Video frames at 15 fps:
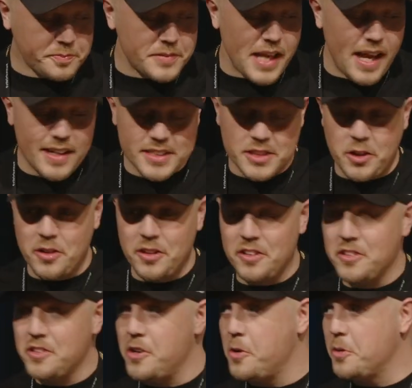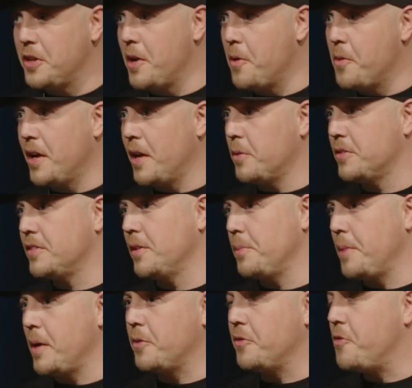I started to go there when I was
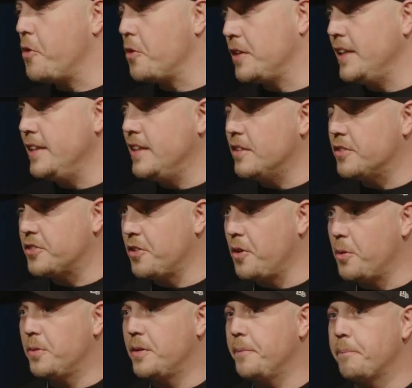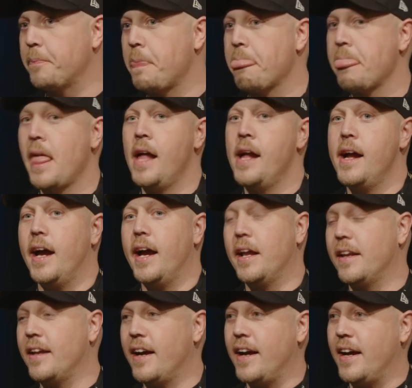about 14 years old,
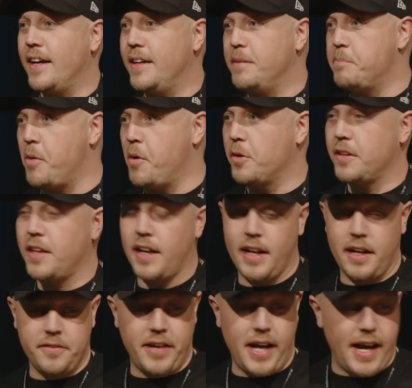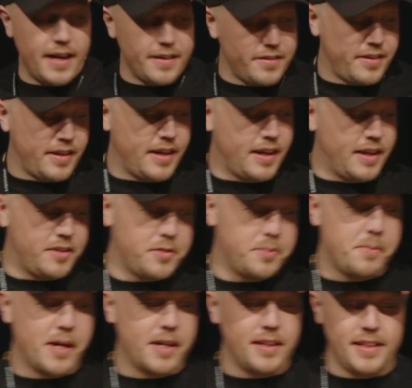and I bought a lot of hash and I
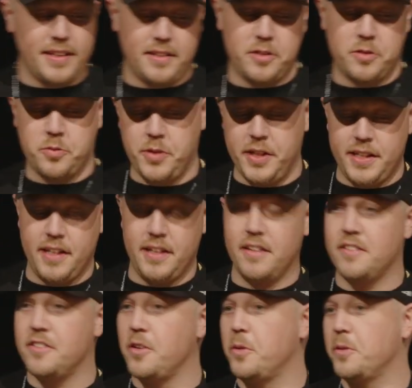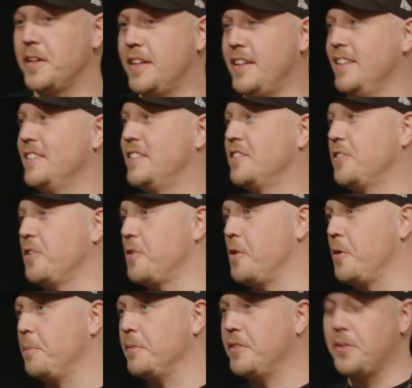smuggled it to Sweden and sold it in
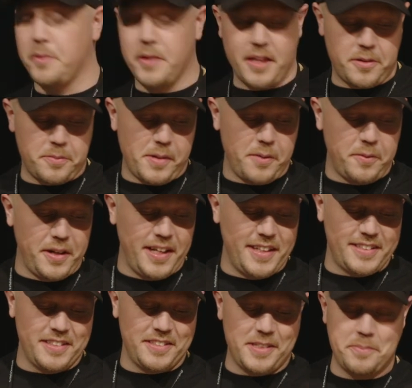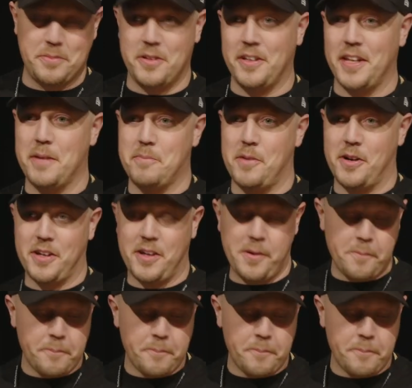Stockholm. So that's my relationship to Denmark.